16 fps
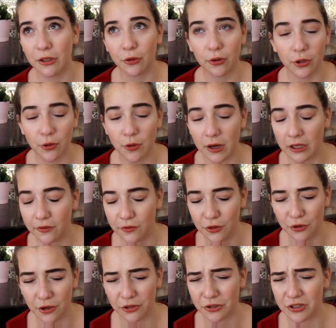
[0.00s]
there were quite a
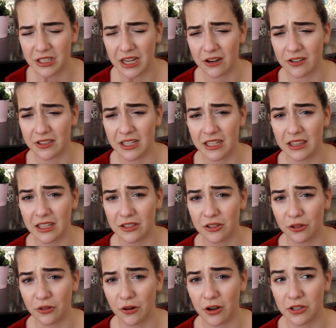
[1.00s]
few other scares like this
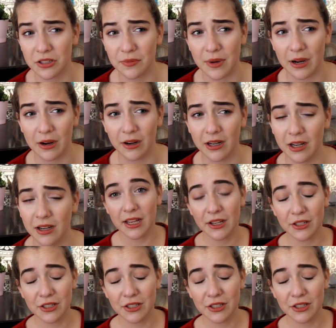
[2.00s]
across America.